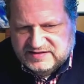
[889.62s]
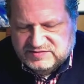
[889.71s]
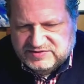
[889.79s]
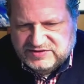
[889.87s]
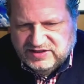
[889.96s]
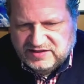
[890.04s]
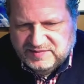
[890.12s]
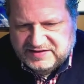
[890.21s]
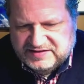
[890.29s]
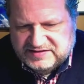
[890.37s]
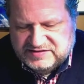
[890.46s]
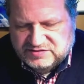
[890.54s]
talk about
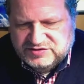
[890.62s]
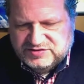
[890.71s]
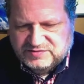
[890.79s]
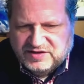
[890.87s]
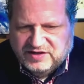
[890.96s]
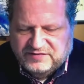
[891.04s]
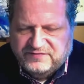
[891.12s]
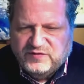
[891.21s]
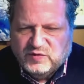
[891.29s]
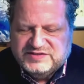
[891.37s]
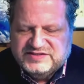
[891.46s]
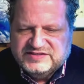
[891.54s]
this notion of what we call the
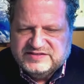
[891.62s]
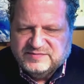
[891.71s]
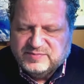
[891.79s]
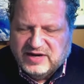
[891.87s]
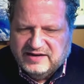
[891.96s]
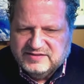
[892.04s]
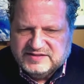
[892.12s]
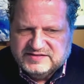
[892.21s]
forces of progress.